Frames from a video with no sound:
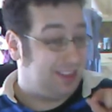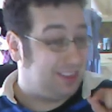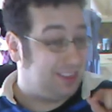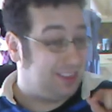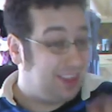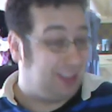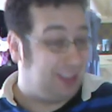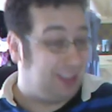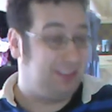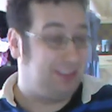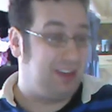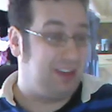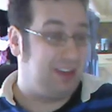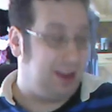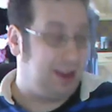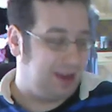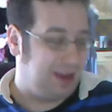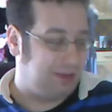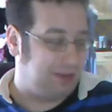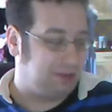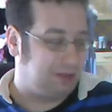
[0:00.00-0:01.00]
This
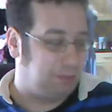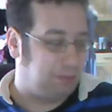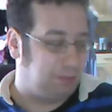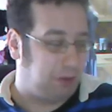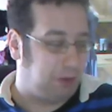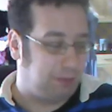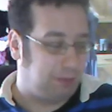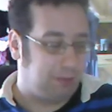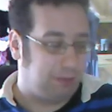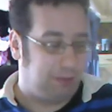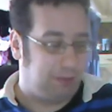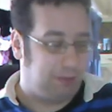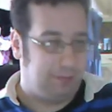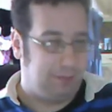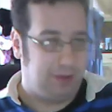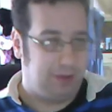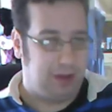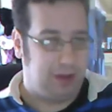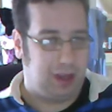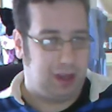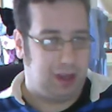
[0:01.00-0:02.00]
is the problem.
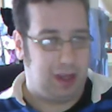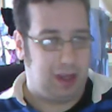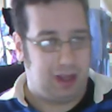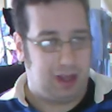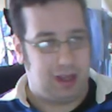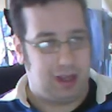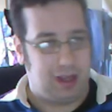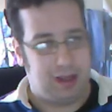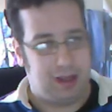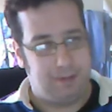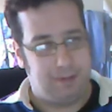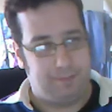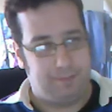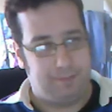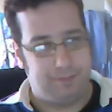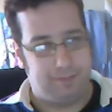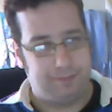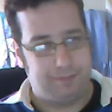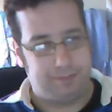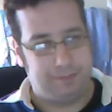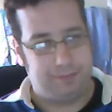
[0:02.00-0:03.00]

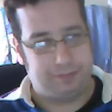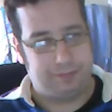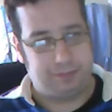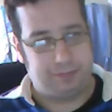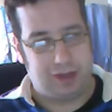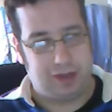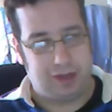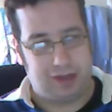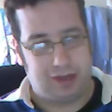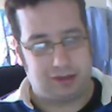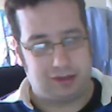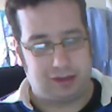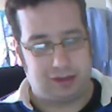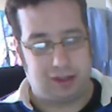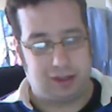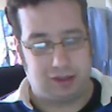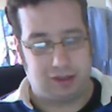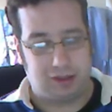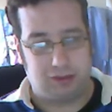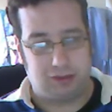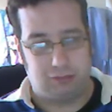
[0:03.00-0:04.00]
Um, is that, yeah,
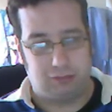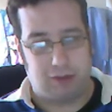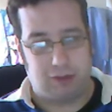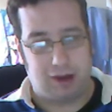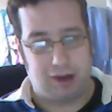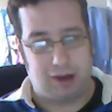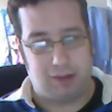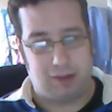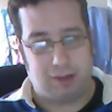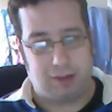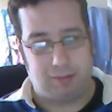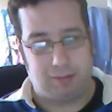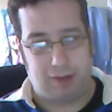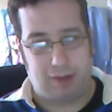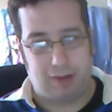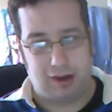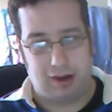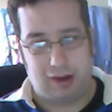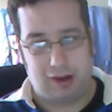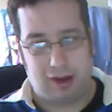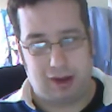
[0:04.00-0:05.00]
you're right about
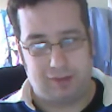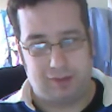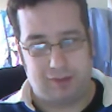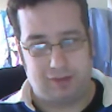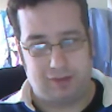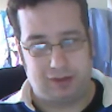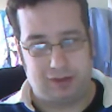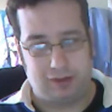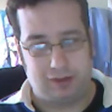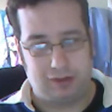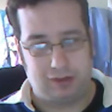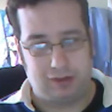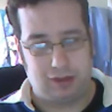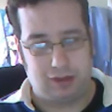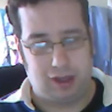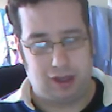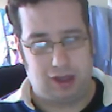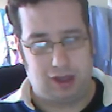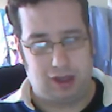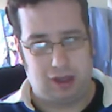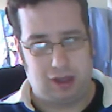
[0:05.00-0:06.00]
Maya having
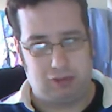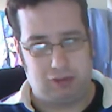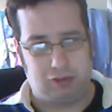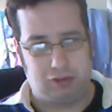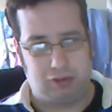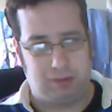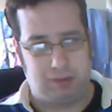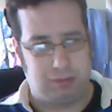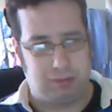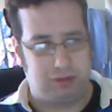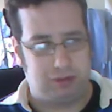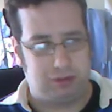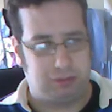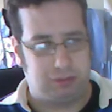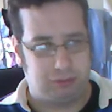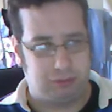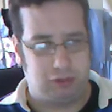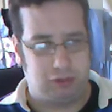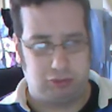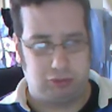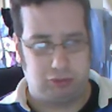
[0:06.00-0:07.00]
a dream, but she was
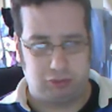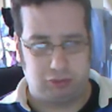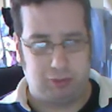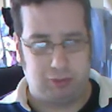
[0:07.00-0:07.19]
known to